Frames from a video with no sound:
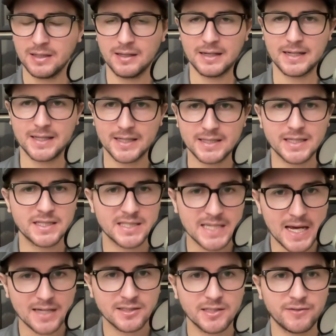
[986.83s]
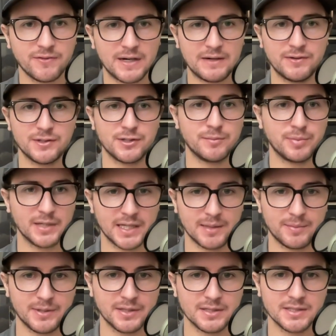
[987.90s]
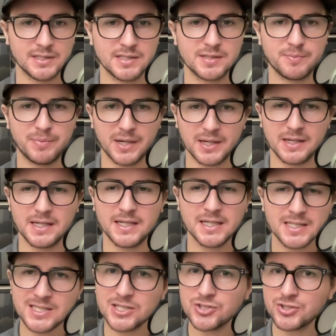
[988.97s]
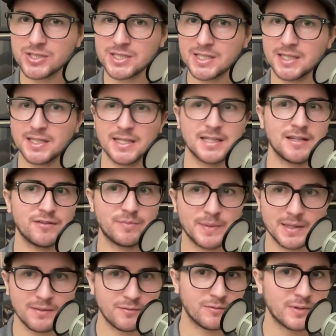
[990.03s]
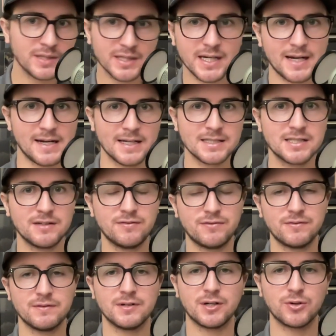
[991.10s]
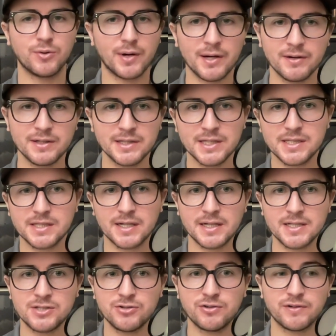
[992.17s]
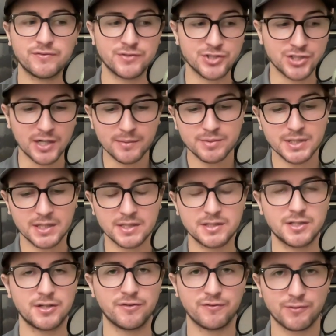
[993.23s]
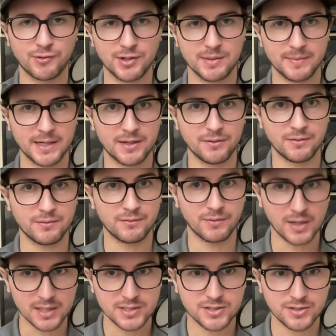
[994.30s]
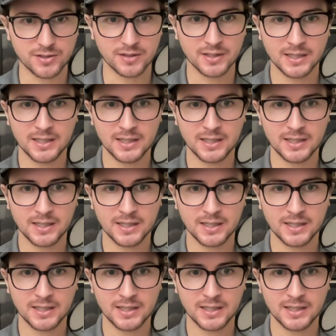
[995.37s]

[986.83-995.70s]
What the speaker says: I think, exactly 500 plate appearances. But it is interesting that they've been really active acquiring these guys who have jumped onto their 40-man roster.